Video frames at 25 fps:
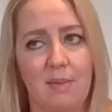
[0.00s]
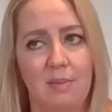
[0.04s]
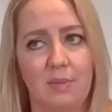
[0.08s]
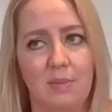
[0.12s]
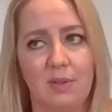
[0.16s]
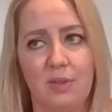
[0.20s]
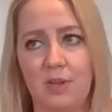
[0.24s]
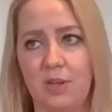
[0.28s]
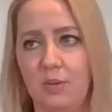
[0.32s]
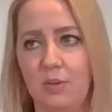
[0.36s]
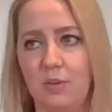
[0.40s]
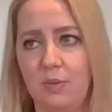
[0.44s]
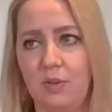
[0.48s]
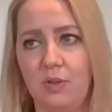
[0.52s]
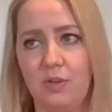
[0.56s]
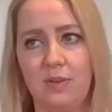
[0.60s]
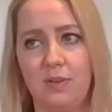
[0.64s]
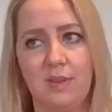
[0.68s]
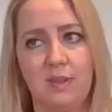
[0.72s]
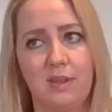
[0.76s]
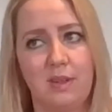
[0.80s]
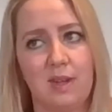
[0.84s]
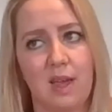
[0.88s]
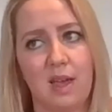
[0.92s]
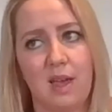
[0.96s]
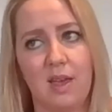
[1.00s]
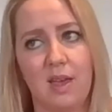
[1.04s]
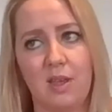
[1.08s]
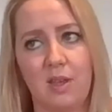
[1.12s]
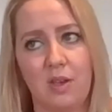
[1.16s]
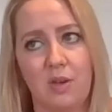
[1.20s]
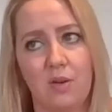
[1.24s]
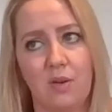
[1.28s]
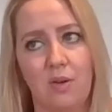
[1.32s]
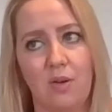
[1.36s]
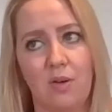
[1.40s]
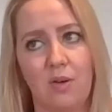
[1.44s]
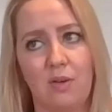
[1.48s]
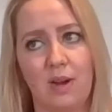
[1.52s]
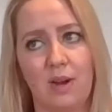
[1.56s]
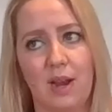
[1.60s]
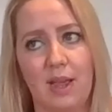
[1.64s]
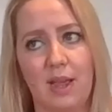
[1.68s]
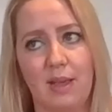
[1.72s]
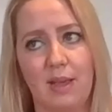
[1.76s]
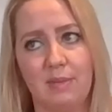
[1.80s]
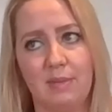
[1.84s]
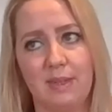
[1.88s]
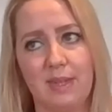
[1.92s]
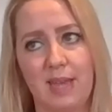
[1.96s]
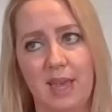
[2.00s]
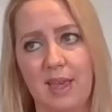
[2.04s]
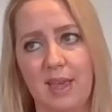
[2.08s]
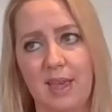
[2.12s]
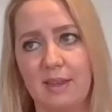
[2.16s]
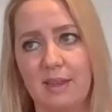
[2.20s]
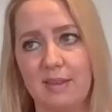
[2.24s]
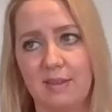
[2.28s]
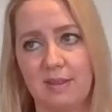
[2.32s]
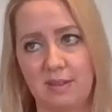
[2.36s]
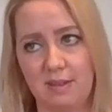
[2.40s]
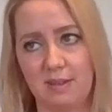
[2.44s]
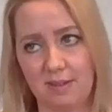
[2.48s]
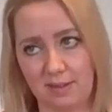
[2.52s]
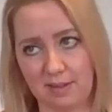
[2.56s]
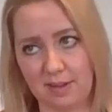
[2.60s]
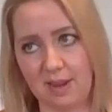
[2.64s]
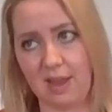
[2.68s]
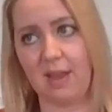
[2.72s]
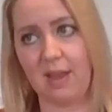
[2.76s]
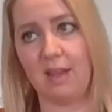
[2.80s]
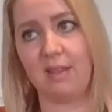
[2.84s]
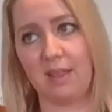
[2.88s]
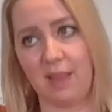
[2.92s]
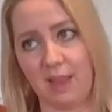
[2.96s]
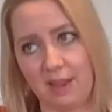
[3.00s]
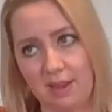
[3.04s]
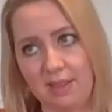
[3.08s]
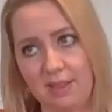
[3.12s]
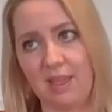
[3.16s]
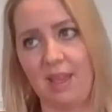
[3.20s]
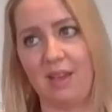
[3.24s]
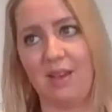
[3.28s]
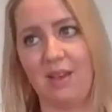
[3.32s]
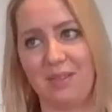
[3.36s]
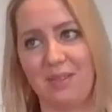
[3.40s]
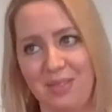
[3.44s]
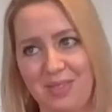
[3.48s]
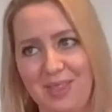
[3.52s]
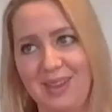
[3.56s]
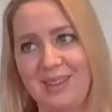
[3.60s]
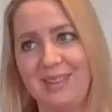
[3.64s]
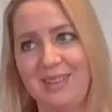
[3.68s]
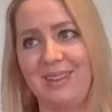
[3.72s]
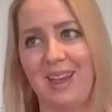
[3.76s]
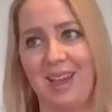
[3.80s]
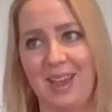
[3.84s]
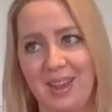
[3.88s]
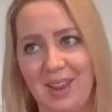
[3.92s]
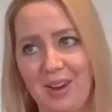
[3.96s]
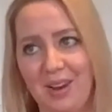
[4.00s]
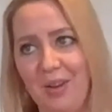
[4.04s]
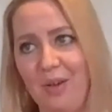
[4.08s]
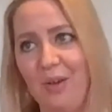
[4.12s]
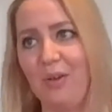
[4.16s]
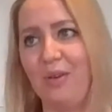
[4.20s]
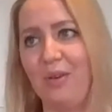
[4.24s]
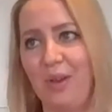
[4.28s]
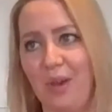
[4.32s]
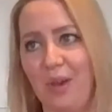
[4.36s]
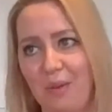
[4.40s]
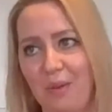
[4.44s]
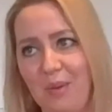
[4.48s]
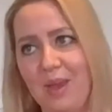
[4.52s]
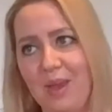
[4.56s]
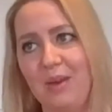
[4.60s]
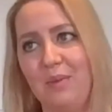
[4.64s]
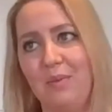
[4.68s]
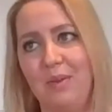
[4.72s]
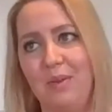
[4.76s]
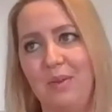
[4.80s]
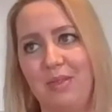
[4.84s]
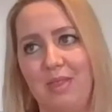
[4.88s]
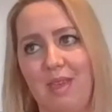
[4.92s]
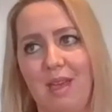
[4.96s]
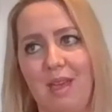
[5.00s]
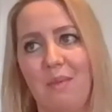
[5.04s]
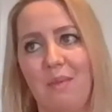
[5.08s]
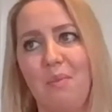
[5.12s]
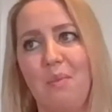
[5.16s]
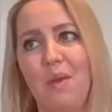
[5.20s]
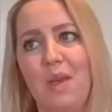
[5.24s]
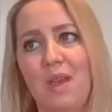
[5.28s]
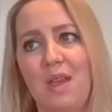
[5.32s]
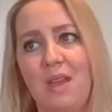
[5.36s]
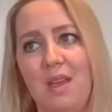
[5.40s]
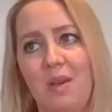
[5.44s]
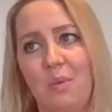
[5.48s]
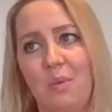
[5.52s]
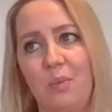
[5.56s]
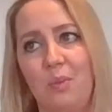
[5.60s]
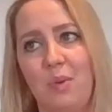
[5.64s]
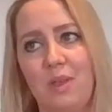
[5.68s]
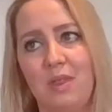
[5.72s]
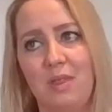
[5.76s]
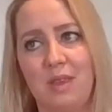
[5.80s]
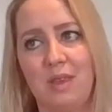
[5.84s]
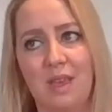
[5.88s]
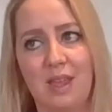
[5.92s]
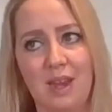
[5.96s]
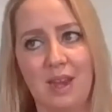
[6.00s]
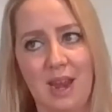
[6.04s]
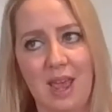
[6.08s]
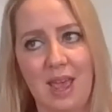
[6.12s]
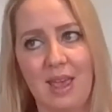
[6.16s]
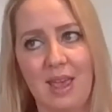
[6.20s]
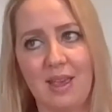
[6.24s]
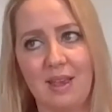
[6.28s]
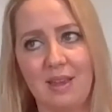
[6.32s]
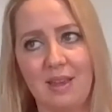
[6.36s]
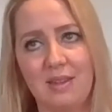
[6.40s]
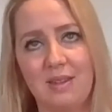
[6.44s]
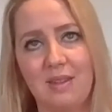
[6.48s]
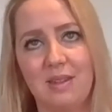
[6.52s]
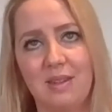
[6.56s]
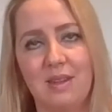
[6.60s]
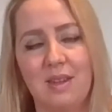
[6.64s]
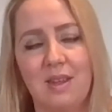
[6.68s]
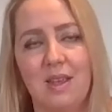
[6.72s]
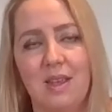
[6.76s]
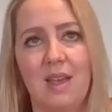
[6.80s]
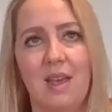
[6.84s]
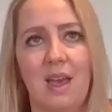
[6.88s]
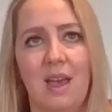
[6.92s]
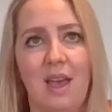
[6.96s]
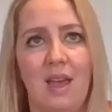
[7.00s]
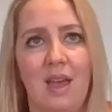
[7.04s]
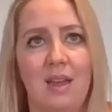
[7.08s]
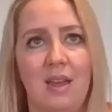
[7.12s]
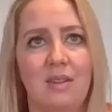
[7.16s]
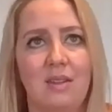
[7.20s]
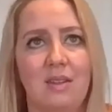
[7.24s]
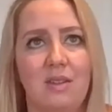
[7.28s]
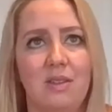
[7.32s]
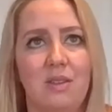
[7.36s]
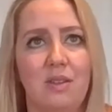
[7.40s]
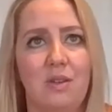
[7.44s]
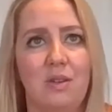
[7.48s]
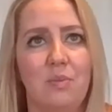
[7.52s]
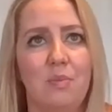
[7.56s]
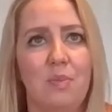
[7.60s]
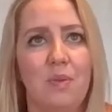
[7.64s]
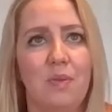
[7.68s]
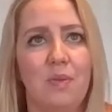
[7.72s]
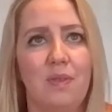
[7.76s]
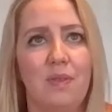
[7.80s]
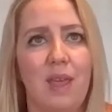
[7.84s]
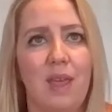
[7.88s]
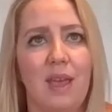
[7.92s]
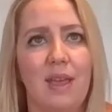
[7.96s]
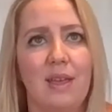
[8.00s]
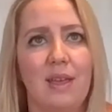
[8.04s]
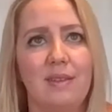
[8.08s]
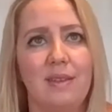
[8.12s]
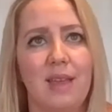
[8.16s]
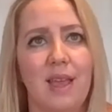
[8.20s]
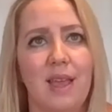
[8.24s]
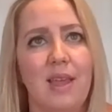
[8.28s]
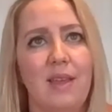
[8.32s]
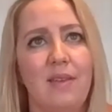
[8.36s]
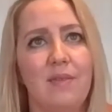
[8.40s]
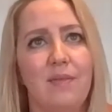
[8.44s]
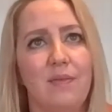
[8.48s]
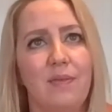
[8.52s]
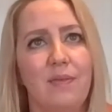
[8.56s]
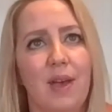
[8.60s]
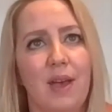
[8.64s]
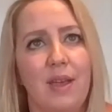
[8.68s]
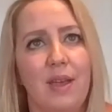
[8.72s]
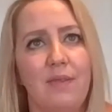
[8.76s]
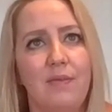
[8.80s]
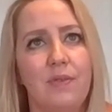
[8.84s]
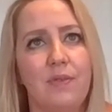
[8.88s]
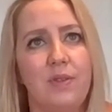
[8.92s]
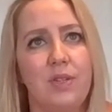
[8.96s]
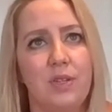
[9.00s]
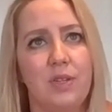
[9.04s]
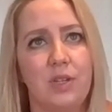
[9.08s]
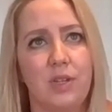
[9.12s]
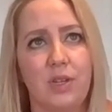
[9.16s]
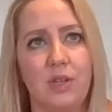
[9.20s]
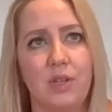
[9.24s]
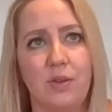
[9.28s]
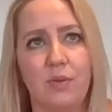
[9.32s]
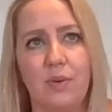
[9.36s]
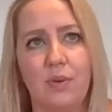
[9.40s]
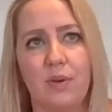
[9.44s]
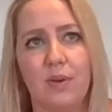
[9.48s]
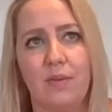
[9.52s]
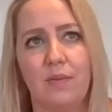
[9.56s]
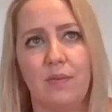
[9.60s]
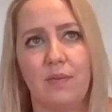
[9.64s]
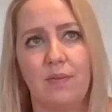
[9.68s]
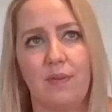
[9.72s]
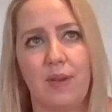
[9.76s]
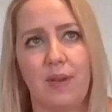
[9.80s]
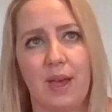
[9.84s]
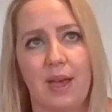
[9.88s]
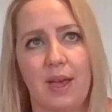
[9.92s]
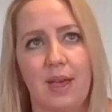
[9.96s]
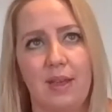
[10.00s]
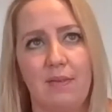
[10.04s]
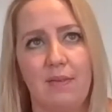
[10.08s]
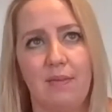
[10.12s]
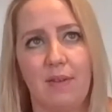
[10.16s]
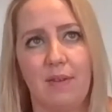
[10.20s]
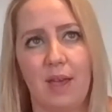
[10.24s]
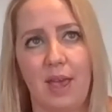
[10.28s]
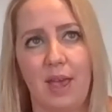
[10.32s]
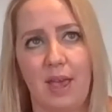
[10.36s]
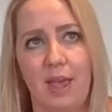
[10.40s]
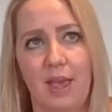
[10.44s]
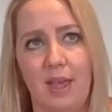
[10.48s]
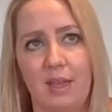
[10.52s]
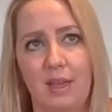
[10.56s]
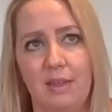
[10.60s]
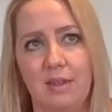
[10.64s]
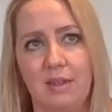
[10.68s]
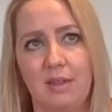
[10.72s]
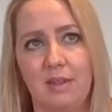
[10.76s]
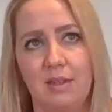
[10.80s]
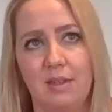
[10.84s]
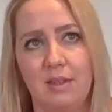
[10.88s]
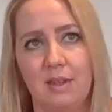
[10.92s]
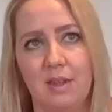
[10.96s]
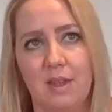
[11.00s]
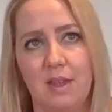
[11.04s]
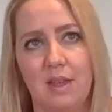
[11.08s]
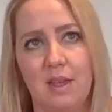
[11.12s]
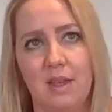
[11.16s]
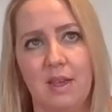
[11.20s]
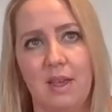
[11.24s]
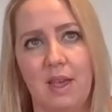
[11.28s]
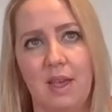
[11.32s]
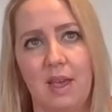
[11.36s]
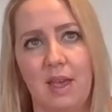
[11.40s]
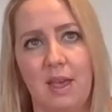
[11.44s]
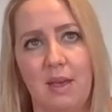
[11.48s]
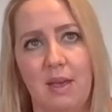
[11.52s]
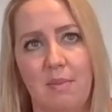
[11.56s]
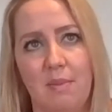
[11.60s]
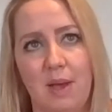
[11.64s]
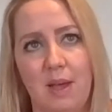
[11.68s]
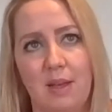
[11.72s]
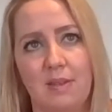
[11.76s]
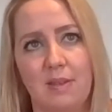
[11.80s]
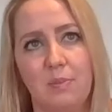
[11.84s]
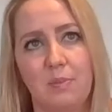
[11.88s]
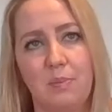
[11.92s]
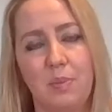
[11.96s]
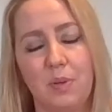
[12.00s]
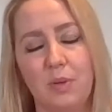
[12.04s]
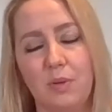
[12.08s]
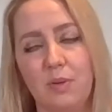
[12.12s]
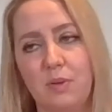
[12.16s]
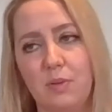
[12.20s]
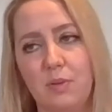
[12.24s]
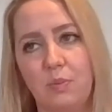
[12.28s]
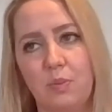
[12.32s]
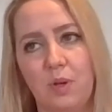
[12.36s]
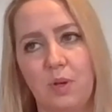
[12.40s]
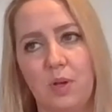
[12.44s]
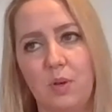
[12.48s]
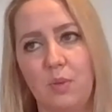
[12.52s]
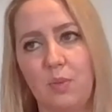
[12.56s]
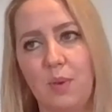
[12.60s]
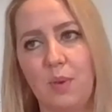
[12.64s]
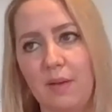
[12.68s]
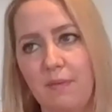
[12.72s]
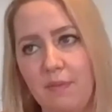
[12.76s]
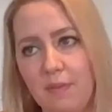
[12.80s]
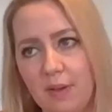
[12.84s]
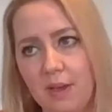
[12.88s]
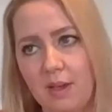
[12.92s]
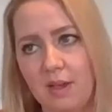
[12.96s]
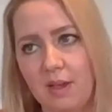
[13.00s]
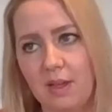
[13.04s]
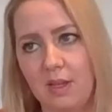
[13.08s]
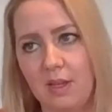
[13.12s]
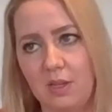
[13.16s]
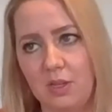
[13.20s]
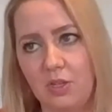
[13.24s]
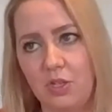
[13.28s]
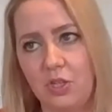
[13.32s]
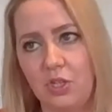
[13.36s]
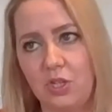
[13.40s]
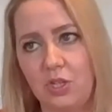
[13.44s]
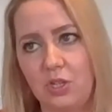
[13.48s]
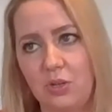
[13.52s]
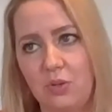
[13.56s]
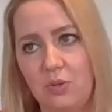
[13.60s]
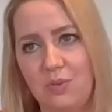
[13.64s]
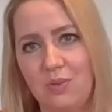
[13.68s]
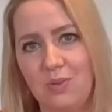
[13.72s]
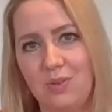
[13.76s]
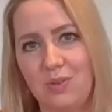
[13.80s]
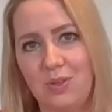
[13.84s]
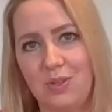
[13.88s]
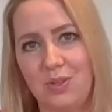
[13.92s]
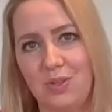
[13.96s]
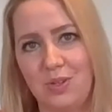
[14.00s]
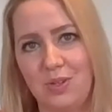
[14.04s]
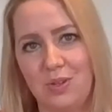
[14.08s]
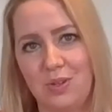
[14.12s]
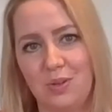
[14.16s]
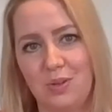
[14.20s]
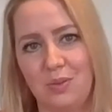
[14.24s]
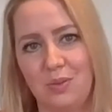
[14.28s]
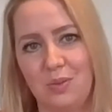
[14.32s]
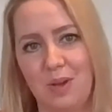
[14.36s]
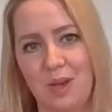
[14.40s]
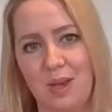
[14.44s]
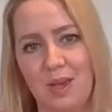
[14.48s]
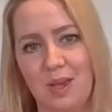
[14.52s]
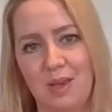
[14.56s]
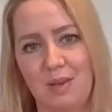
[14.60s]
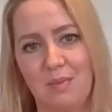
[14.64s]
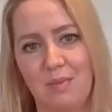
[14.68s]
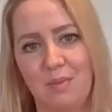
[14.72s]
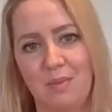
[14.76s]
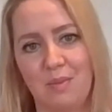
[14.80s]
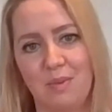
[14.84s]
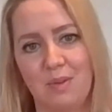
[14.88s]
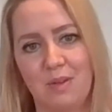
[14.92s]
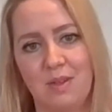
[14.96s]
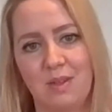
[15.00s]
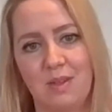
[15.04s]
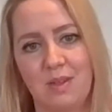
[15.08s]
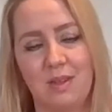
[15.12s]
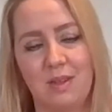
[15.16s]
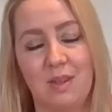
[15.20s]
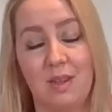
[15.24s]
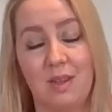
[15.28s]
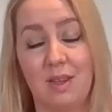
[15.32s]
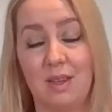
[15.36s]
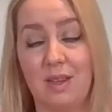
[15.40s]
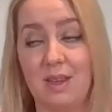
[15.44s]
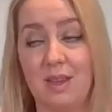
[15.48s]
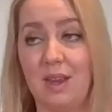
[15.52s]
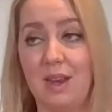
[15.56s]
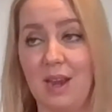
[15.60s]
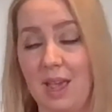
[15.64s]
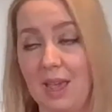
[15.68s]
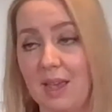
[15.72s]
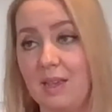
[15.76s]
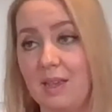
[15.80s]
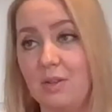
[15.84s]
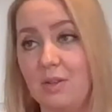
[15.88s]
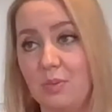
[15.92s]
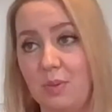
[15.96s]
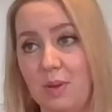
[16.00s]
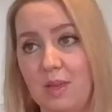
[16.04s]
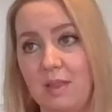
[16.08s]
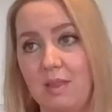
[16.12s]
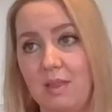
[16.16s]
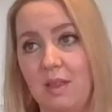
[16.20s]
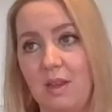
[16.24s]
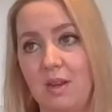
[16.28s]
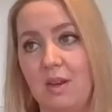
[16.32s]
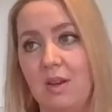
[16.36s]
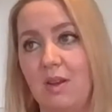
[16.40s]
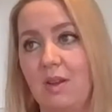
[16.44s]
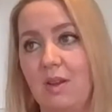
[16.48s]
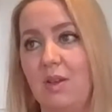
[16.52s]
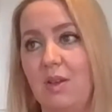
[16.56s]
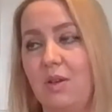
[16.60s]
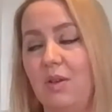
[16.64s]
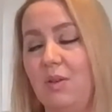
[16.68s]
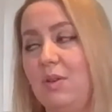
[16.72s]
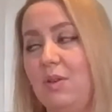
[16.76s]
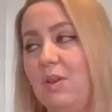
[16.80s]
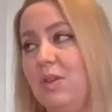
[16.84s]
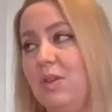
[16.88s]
So you would just start your text to start like that dialogue going with them with Connect. And the number for that is 85258. I suppose whoever you choose to connect with and who